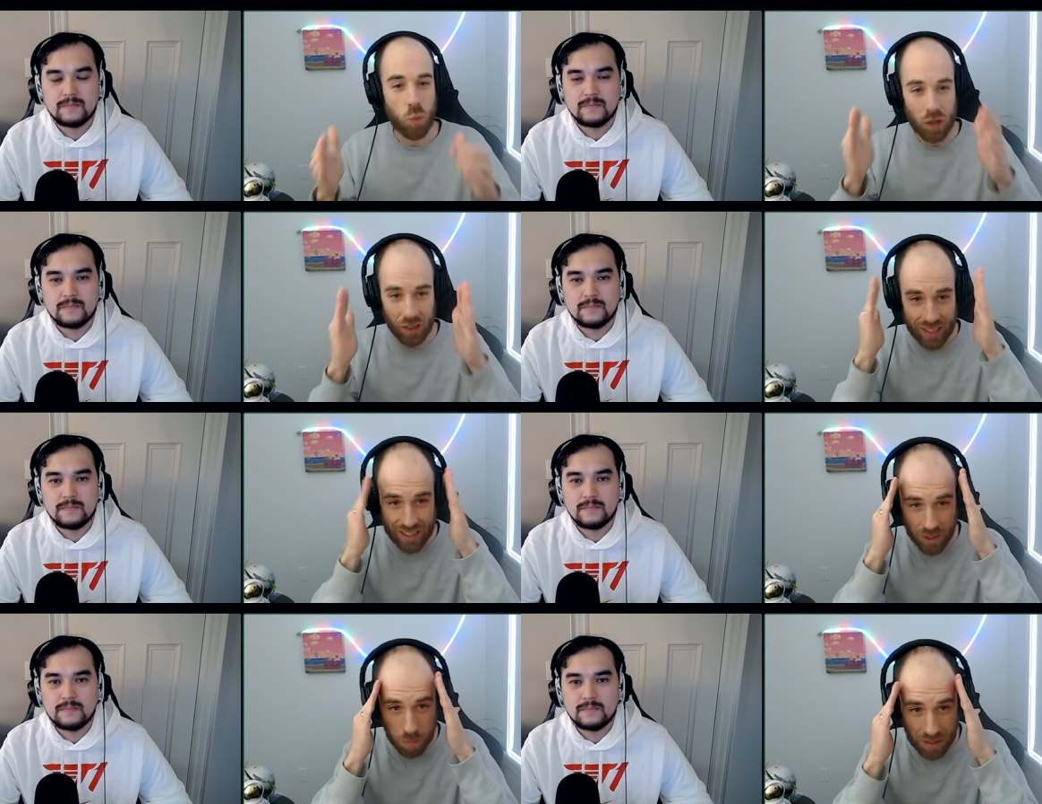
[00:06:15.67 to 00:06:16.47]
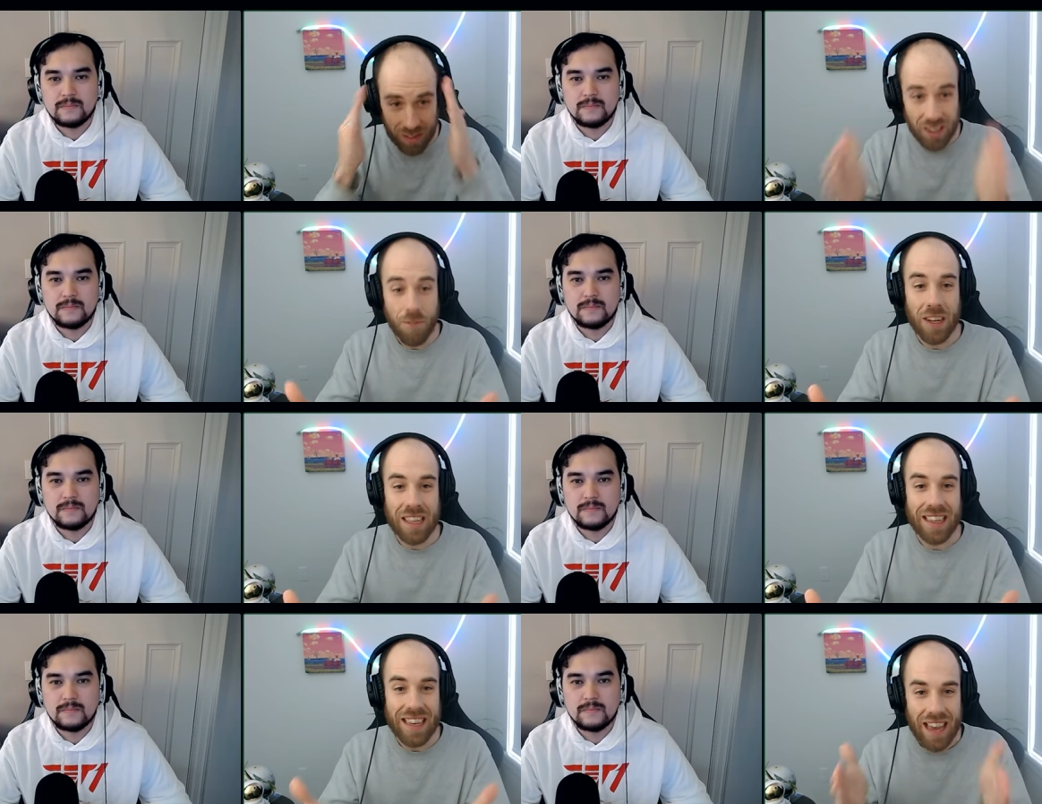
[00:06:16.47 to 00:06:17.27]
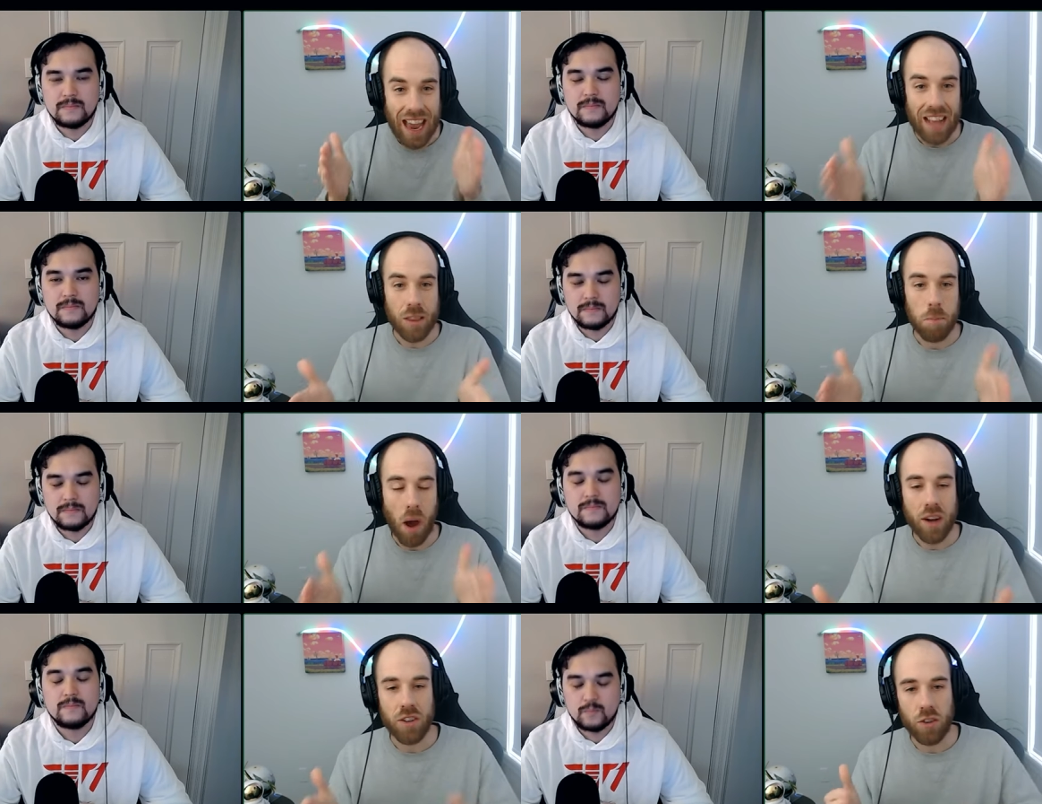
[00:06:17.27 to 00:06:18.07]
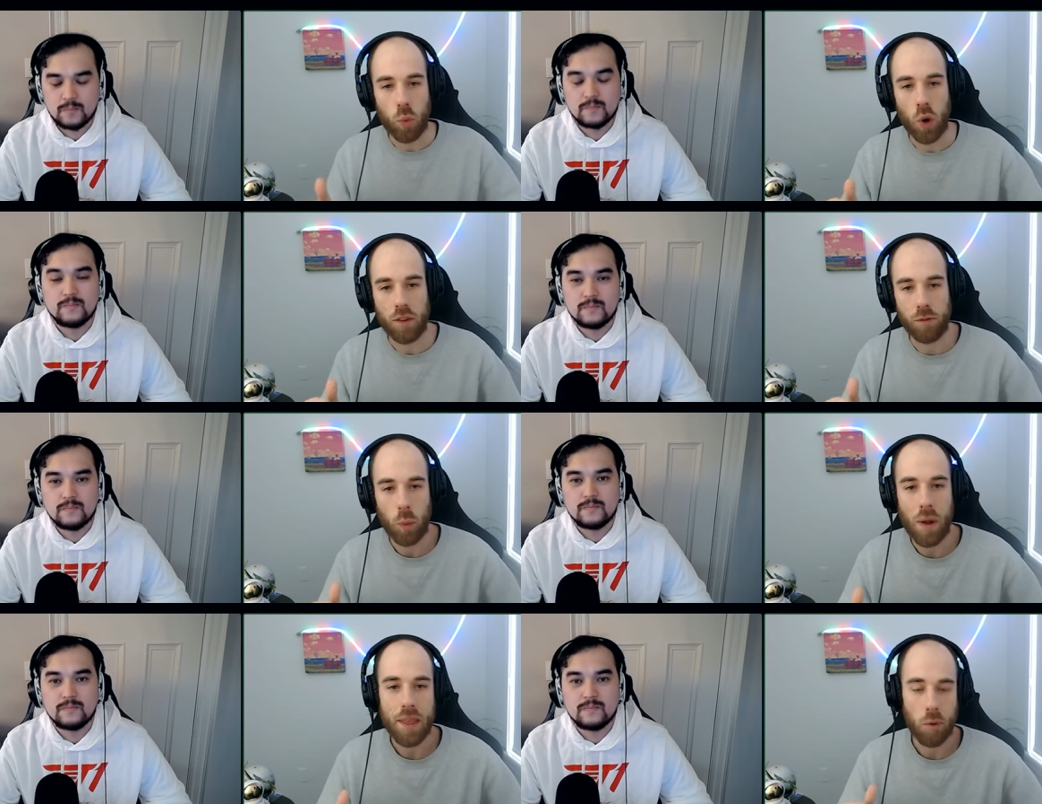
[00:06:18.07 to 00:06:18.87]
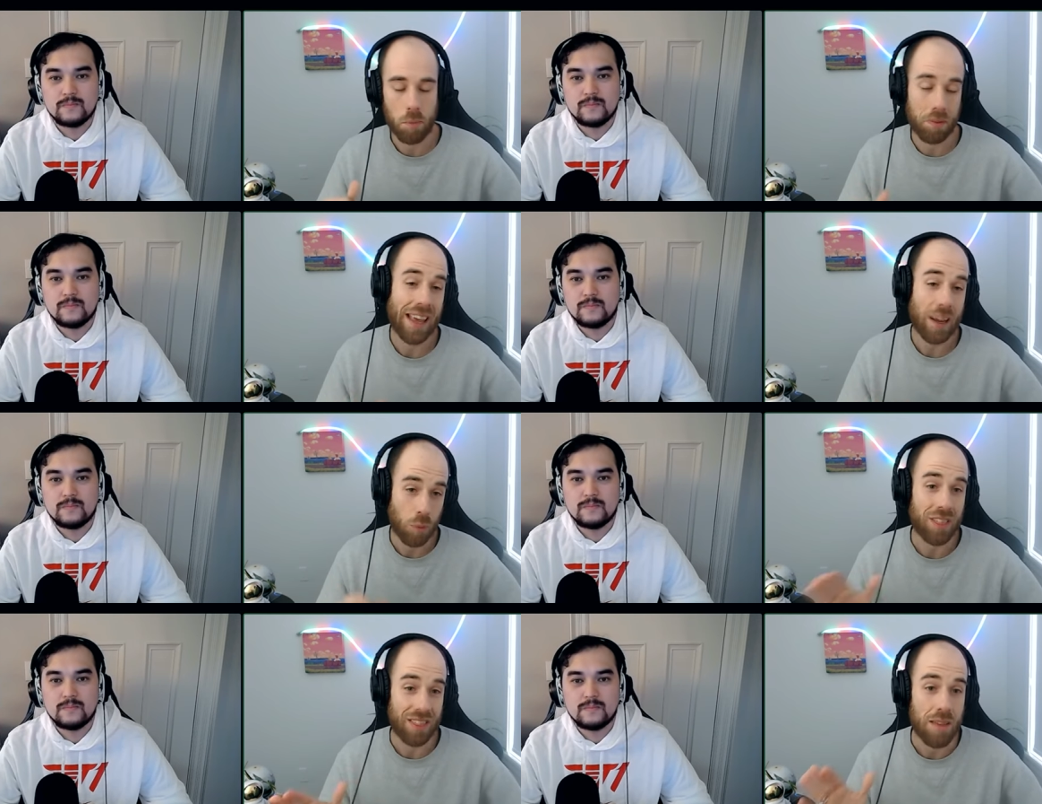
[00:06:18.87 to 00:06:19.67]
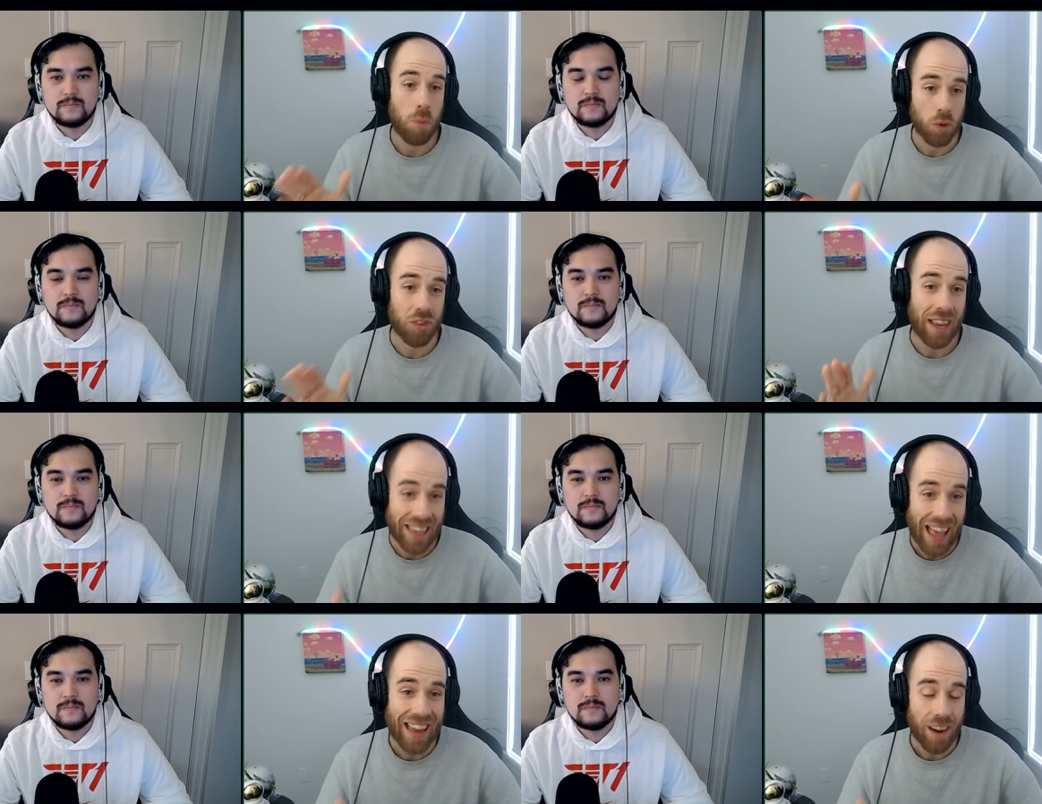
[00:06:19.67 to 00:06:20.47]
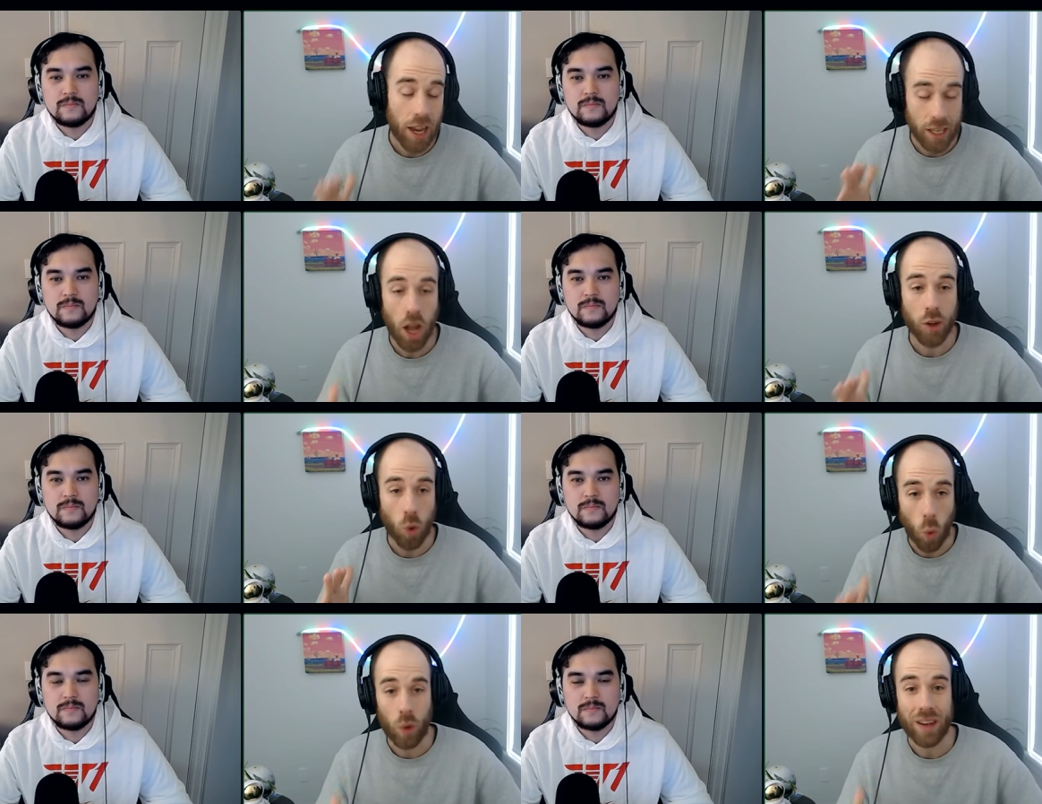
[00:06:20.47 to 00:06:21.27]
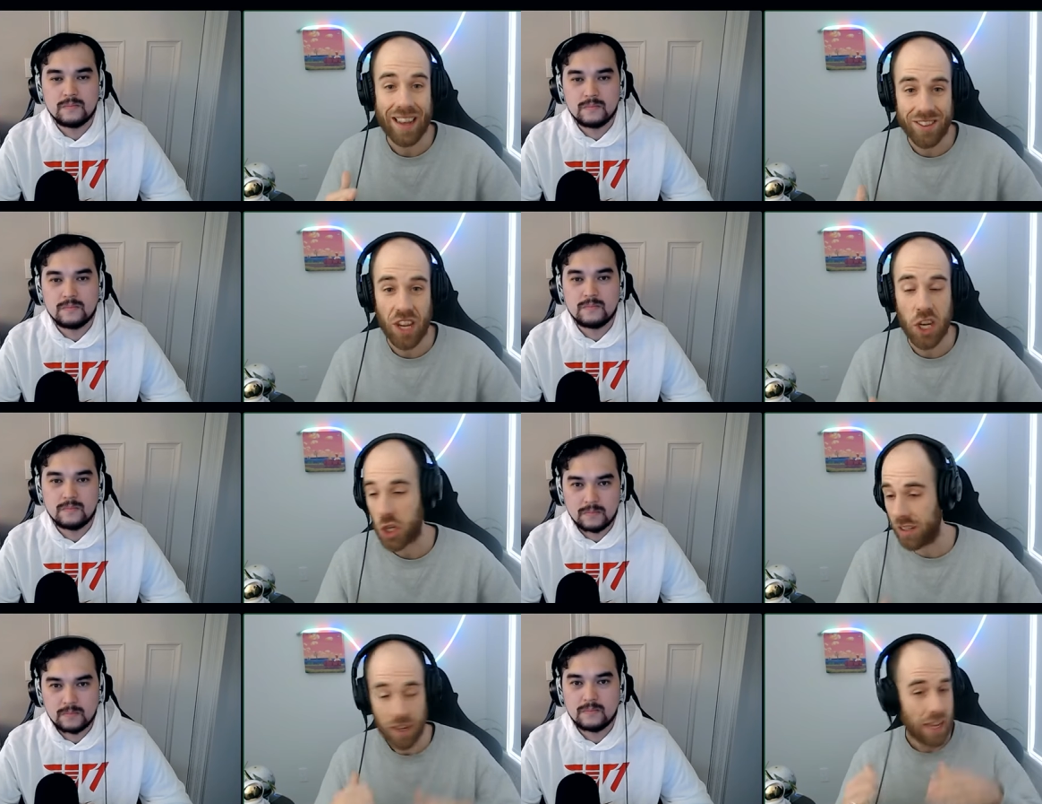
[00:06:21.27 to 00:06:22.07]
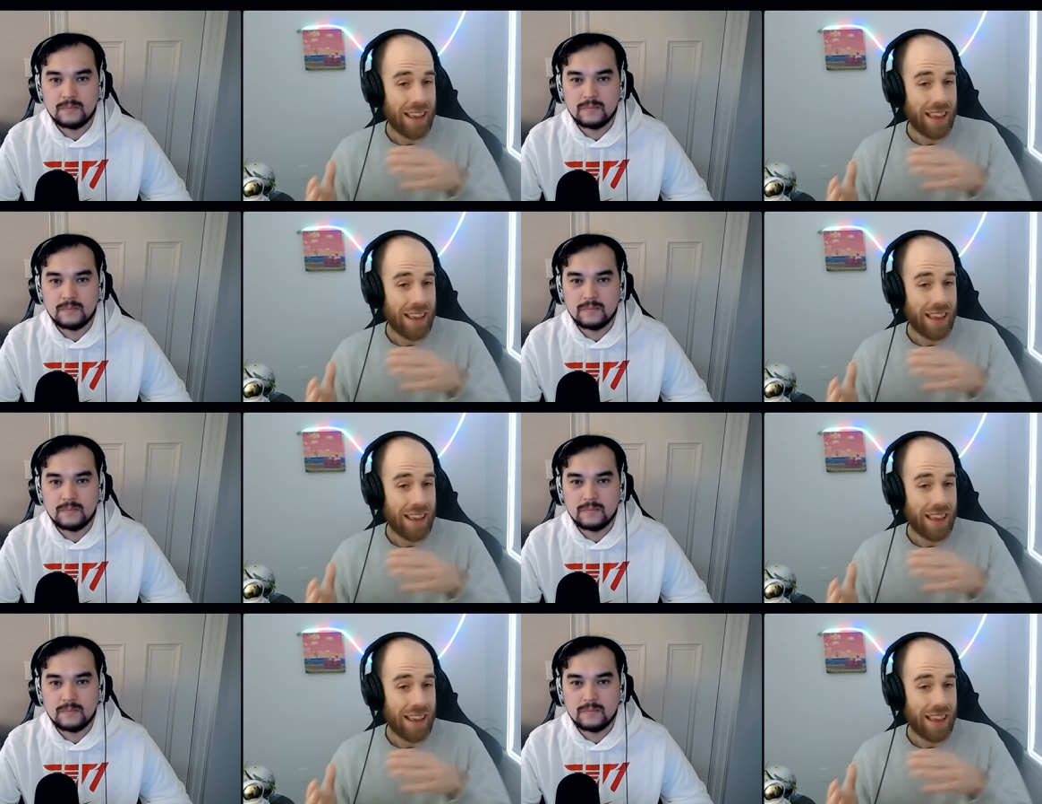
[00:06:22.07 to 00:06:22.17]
Speaker 1: We're looking specifically at the bodies of work for when they were playing with the most icon- iconic organization.